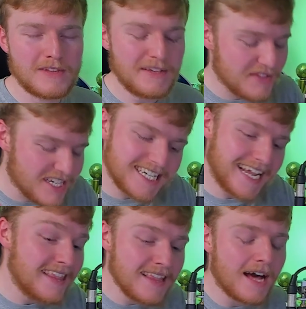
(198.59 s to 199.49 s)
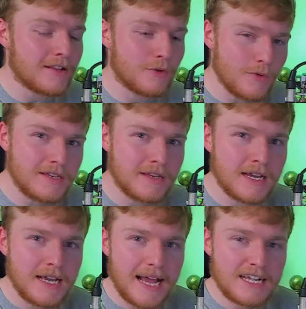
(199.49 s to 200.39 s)
Even saying that alone
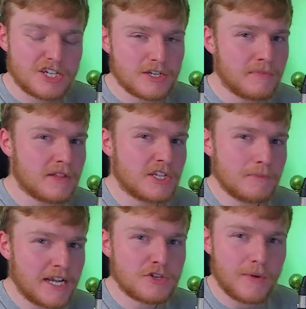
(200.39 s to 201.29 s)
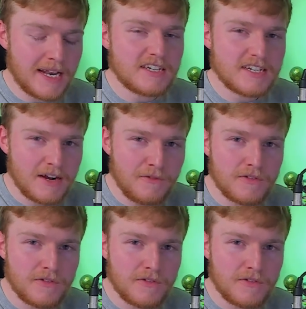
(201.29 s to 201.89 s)
is something special in itself.